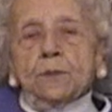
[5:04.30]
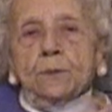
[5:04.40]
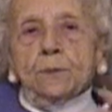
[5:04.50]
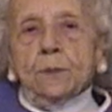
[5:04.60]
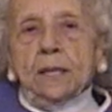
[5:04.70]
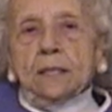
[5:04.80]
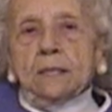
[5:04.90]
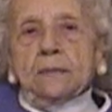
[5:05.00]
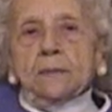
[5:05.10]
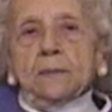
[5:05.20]
you,
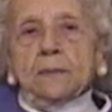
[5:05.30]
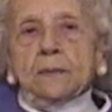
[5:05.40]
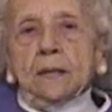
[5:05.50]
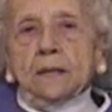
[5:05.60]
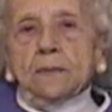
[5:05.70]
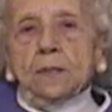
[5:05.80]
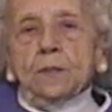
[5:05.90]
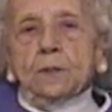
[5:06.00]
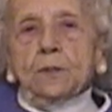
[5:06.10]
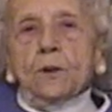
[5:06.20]

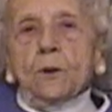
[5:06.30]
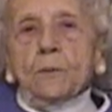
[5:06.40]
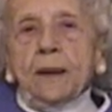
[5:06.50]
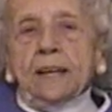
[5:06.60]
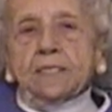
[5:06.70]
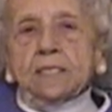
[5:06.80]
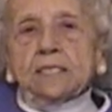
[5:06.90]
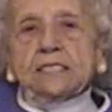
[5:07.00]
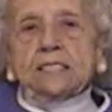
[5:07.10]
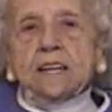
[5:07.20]
you can go back to
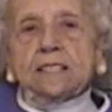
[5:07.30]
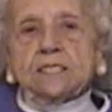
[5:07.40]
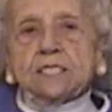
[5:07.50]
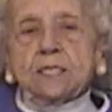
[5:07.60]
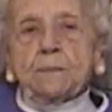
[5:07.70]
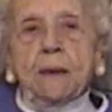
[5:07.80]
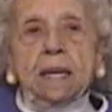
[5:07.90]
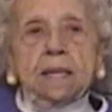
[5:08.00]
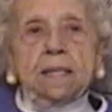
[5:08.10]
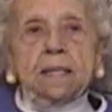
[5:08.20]
the States, to
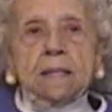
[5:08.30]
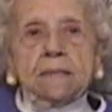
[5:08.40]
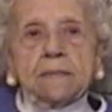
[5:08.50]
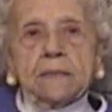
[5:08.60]
Maine,